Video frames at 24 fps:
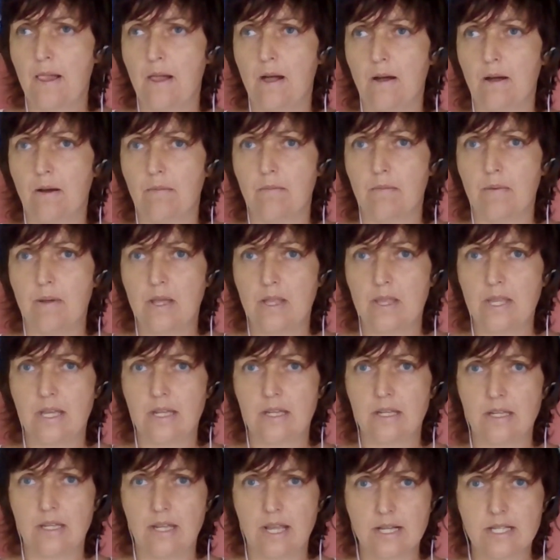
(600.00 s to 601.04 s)
And
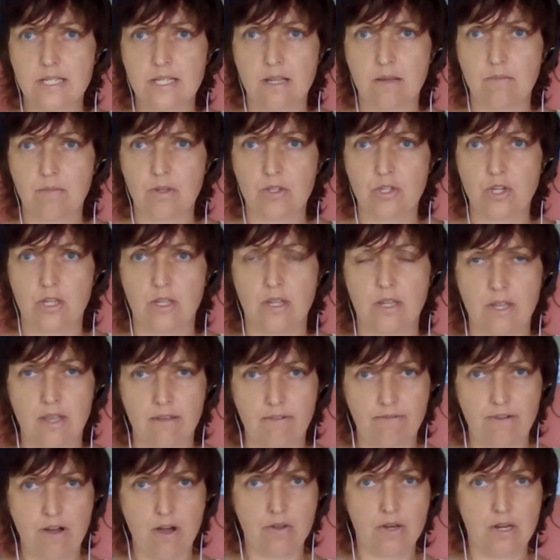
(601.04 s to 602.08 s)
then the next image, and then I
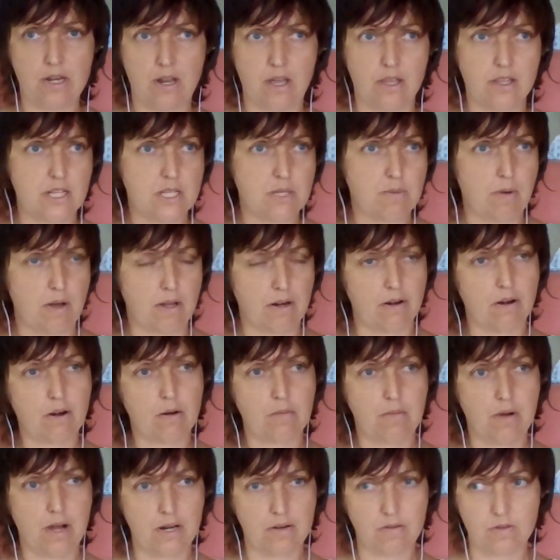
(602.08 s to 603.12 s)
found another spot on her
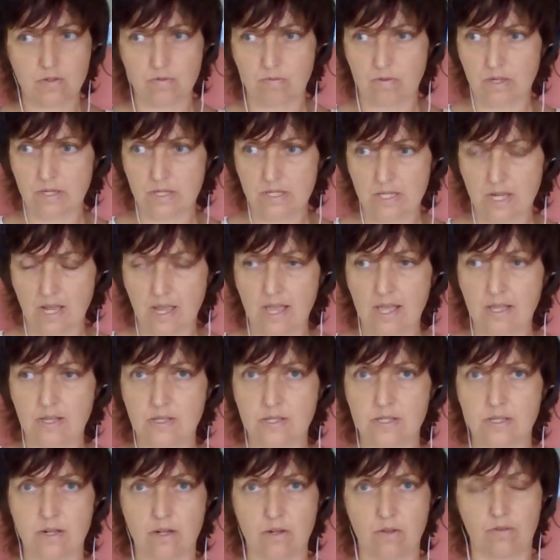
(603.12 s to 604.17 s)
body was really
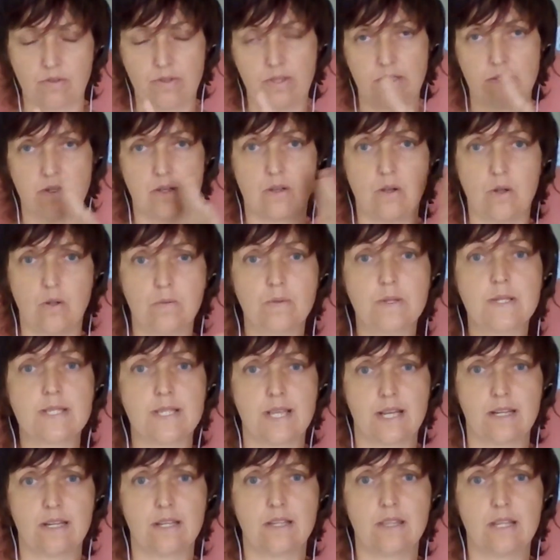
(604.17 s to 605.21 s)
tense. And all of a
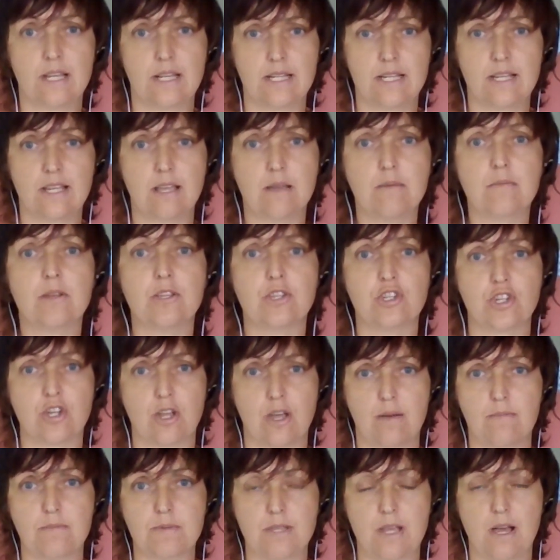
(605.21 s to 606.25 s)
sudden that image
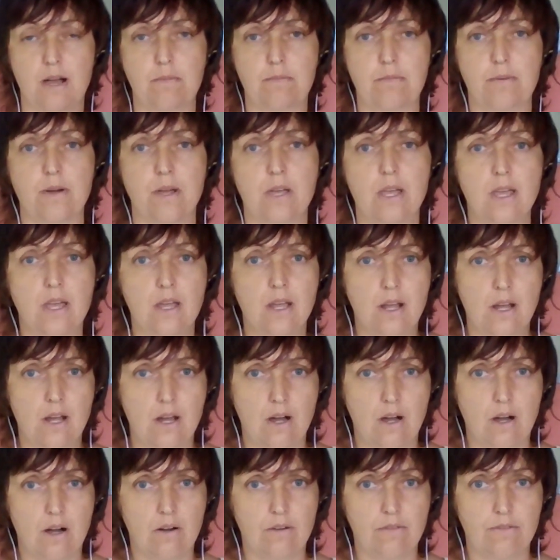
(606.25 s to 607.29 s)
comes up
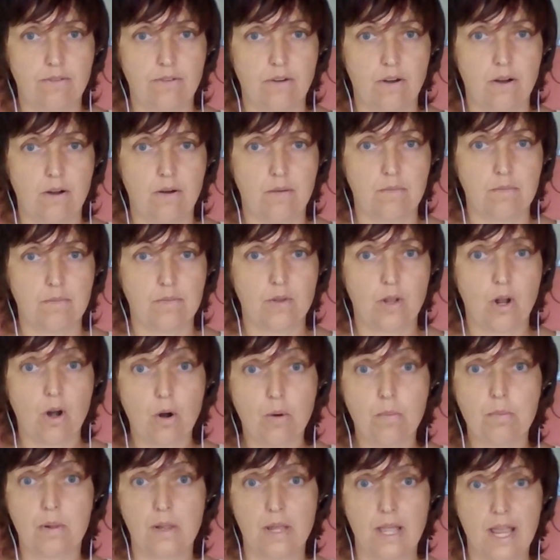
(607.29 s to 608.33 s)
of
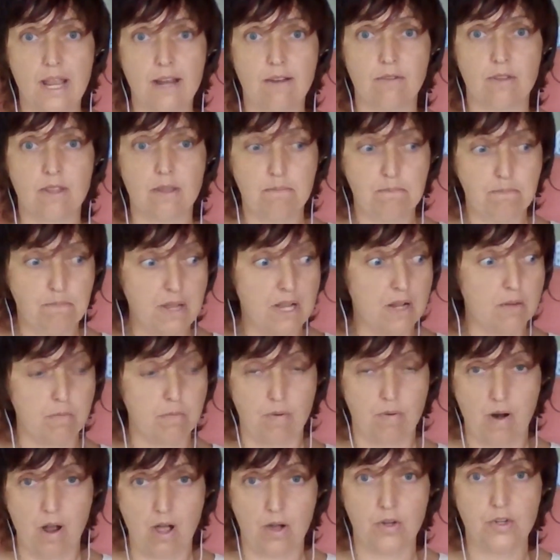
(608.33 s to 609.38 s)
her playing with a big
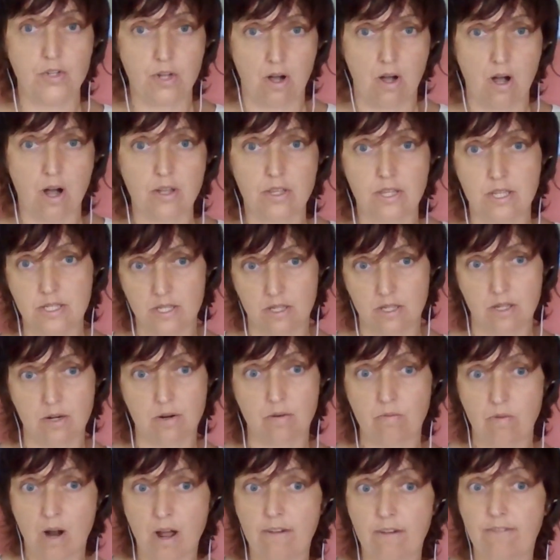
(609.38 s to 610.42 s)
brown dog that's a little
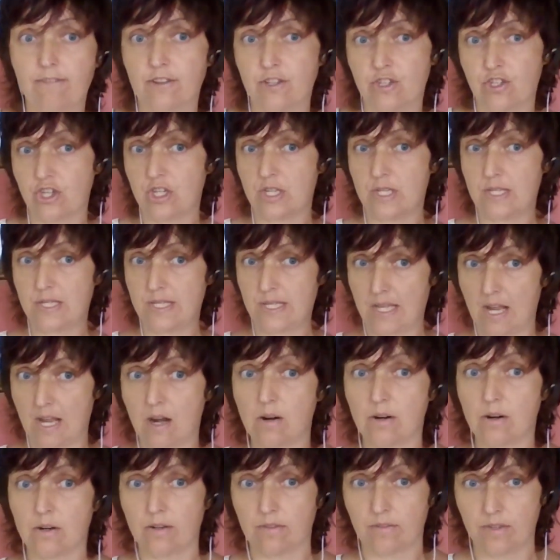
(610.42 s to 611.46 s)
rough, and she's
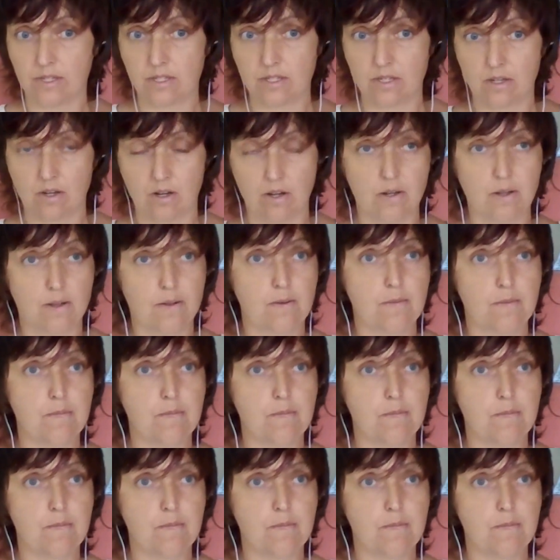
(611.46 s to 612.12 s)
scared of the dog.